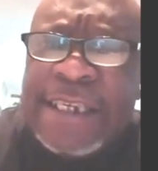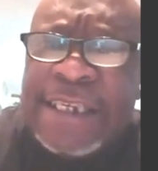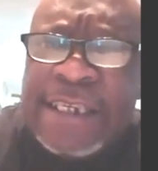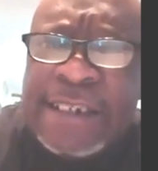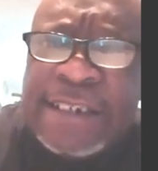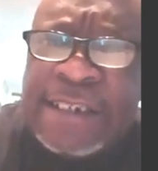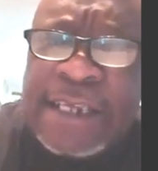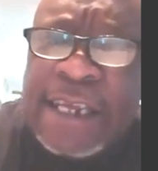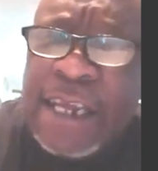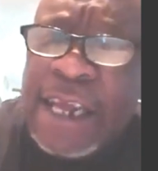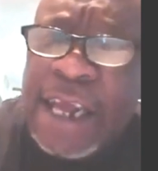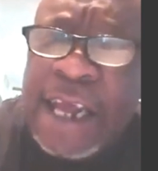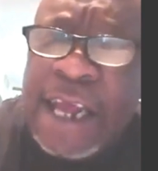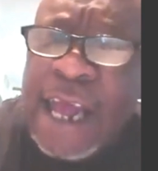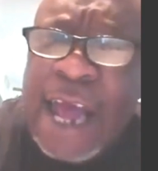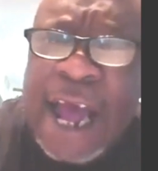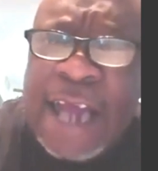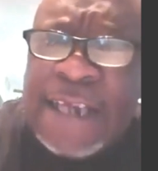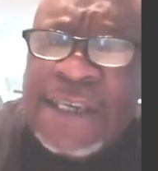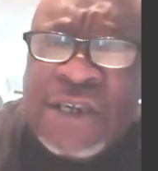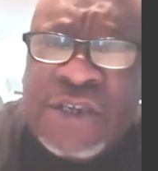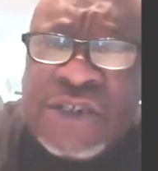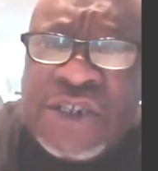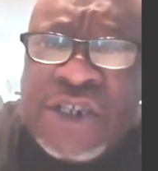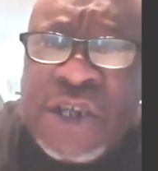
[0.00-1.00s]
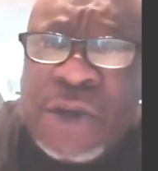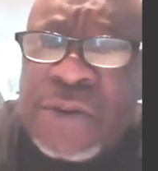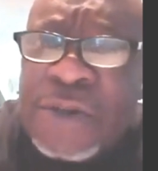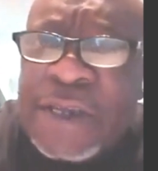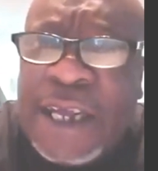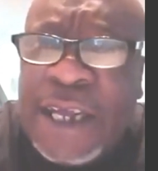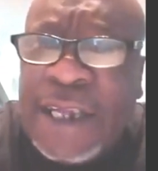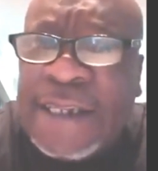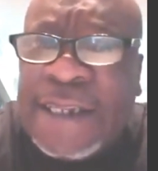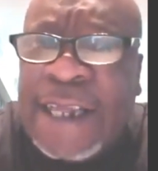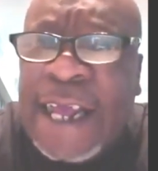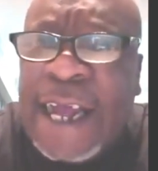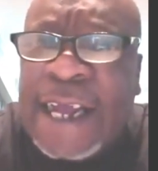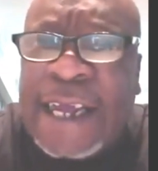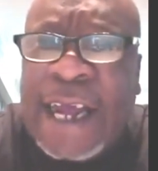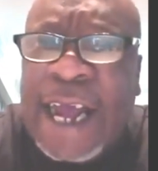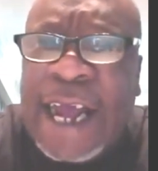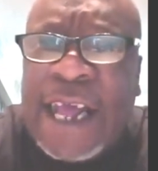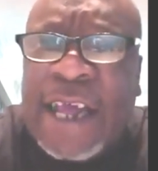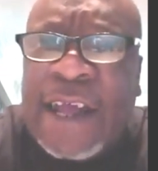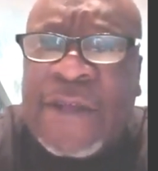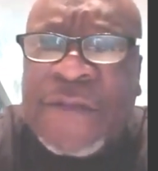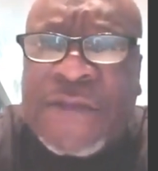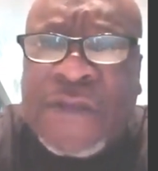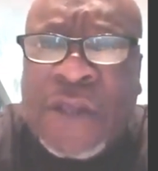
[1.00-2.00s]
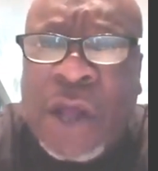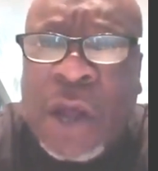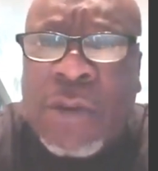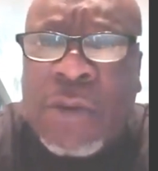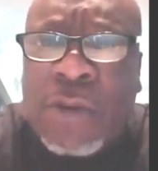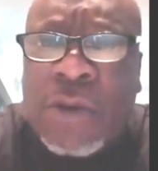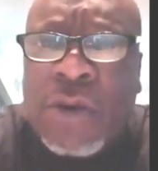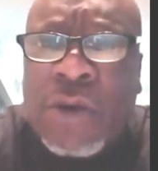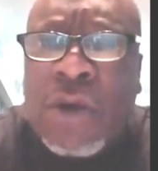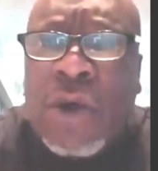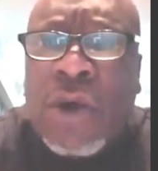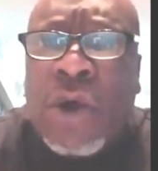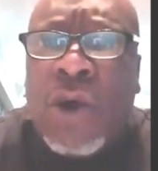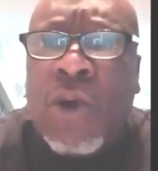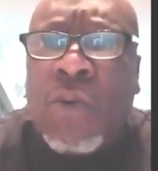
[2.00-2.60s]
I just I just don't get that kind of thought.